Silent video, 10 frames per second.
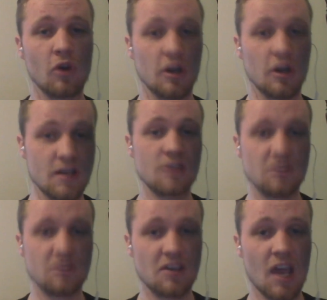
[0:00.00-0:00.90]
it because that's
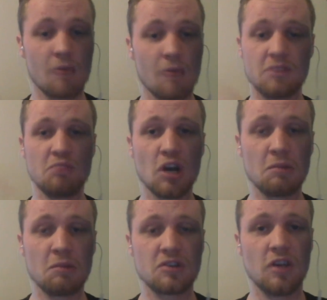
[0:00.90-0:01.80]
a scam. That's a
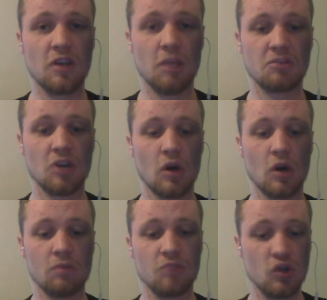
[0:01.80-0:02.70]
pyramid scheme.
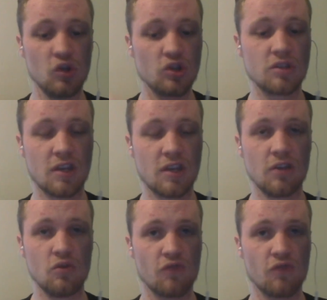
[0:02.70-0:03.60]
So you just get,
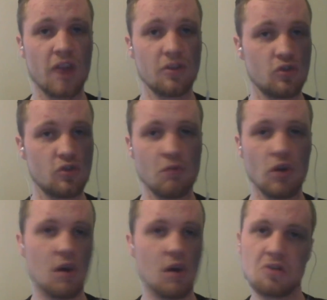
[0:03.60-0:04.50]
you write the $2
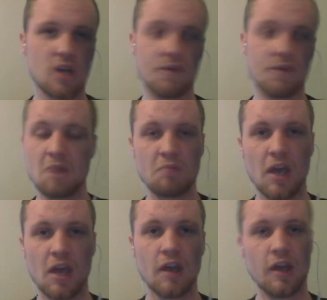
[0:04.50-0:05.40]
million off. I'm not
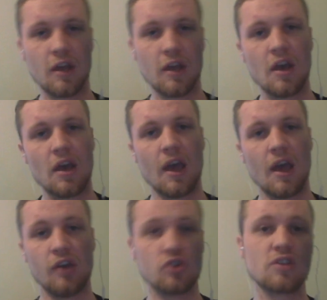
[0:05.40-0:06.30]
paying it.
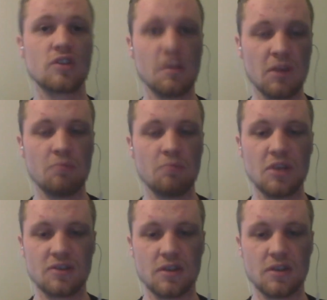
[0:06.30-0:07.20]
And you just give me the
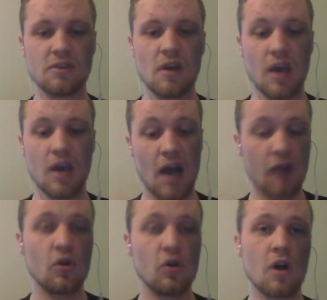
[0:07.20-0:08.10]
business. And I
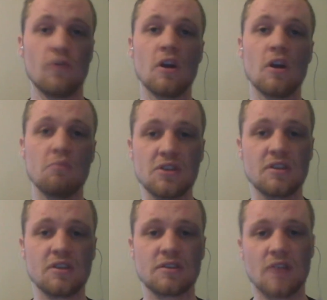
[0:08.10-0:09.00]
don't know how to run a
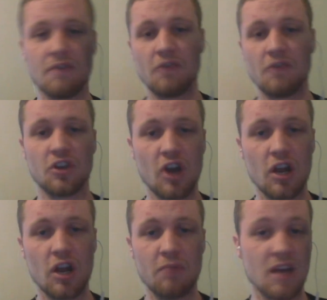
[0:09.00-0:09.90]
business. I've never
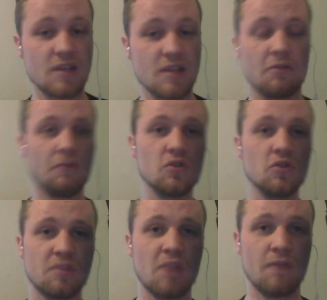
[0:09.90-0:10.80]
done it because I
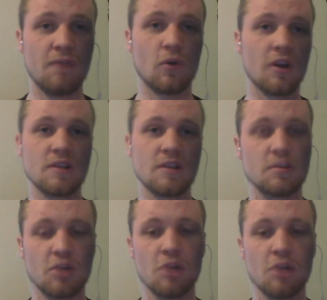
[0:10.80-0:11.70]
refuse to pay for it because that's a
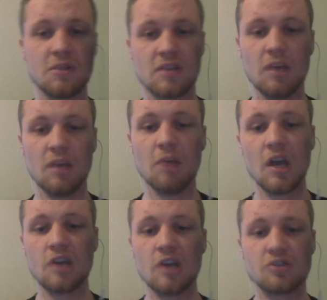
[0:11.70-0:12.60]
pyramid scheme.
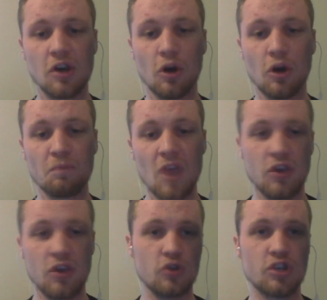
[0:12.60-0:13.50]
So
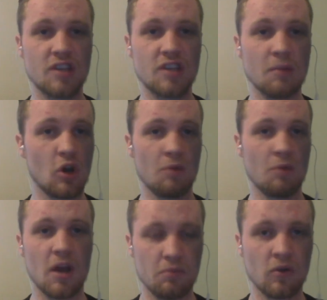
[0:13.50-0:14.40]
you just give me all
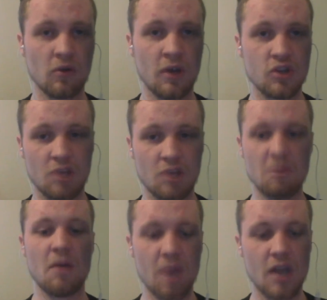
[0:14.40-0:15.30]
my employees, you give me
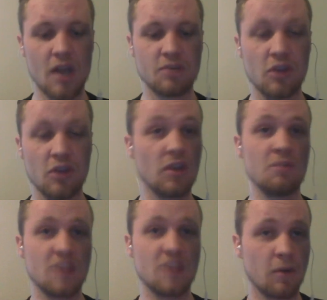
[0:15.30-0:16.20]
my management, you give
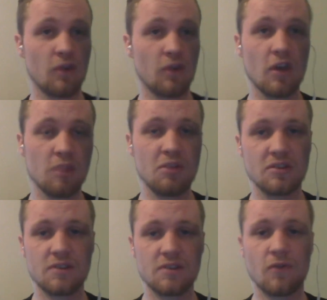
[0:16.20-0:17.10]
me someone to run the
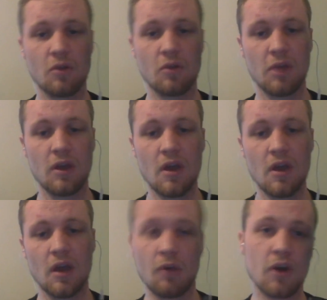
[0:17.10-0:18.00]
business for me.
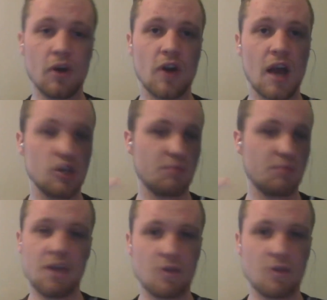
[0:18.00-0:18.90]
And while you're at it, just
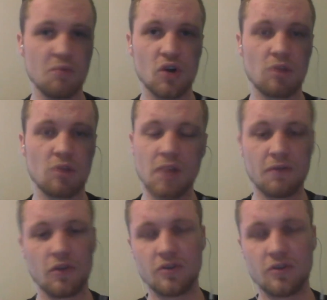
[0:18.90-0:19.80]
pay for the building, pay
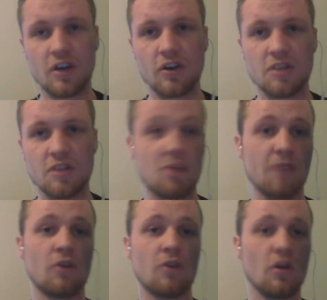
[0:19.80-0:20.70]
for utilities,
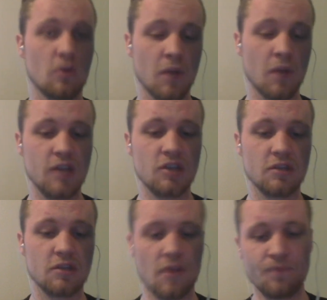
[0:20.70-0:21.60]
pay for all their
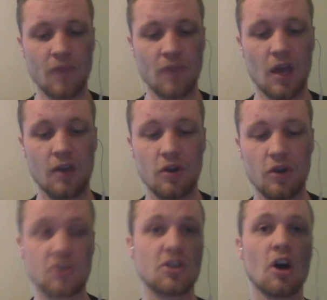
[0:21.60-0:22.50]
wages, and you
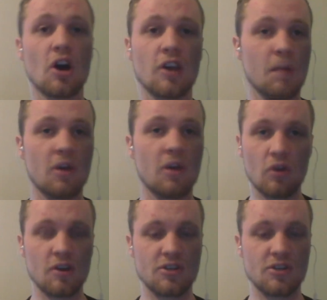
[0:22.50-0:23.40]
know stock it up. I don't know
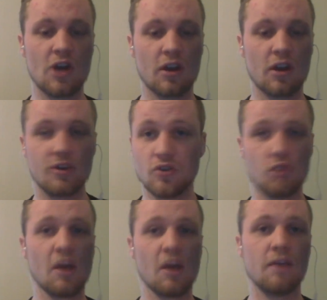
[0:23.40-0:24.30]
how to stock it, so
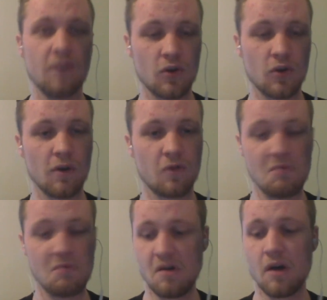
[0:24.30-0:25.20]
do my inventory for
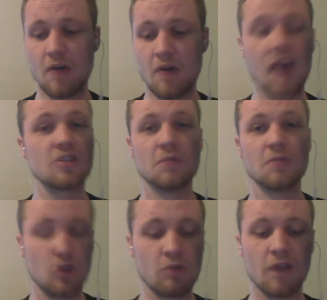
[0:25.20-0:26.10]
me. Uh, hire someone
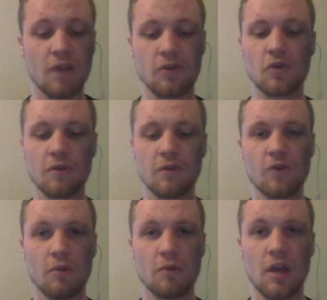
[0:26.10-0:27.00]
to do my inventory
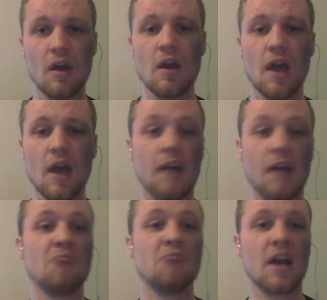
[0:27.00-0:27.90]
for me. And
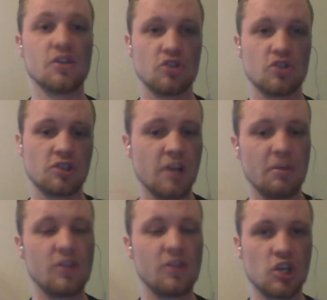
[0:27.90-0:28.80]
here's my address. Just send
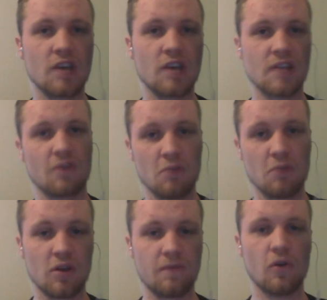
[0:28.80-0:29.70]
me the checks every
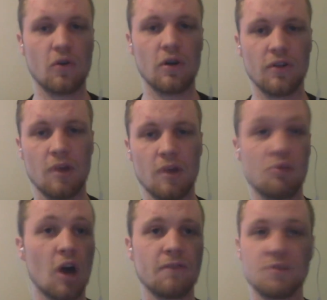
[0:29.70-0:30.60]
month for the
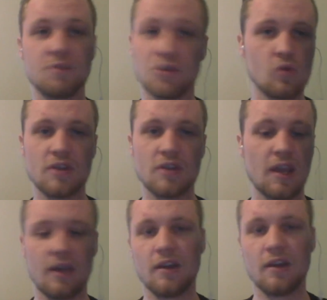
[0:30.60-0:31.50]
profits, but don't
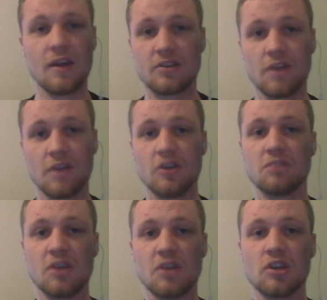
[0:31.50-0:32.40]
take any of that stuff I
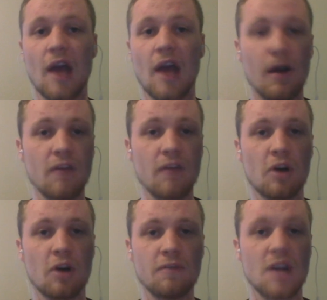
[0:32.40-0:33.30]
just mentioned out of that
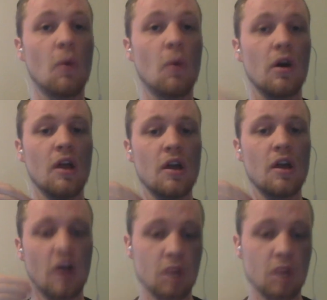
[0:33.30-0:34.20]
profits. I want
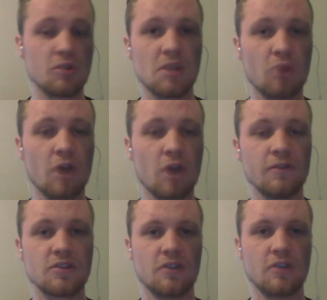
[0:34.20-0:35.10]
100%
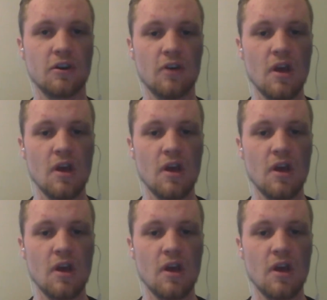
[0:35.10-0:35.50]
profit still,